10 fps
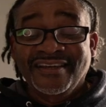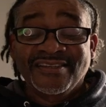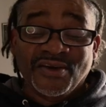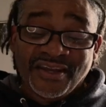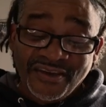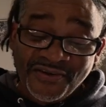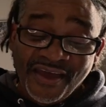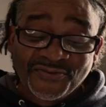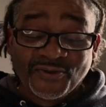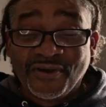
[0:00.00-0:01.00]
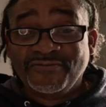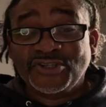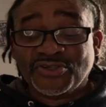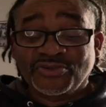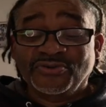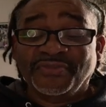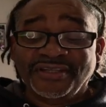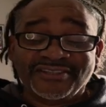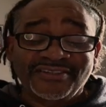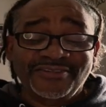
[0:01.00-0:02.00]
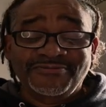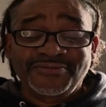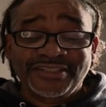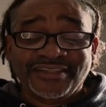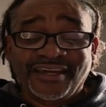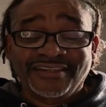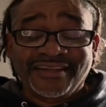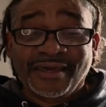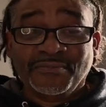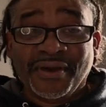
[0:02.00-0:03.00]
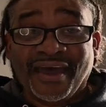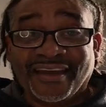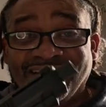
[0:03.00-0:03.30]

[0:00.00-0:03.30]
So after every shoot, make sure you retighten that back.